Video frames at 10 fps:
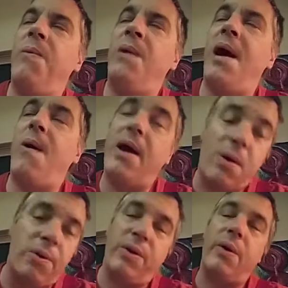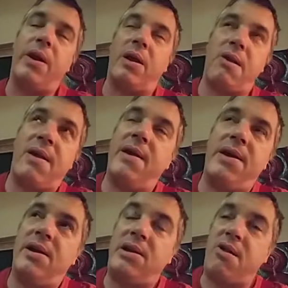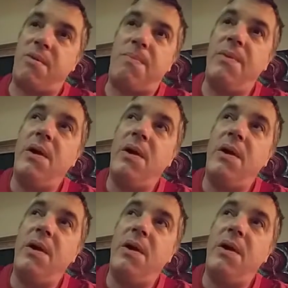now I don't do it because I just,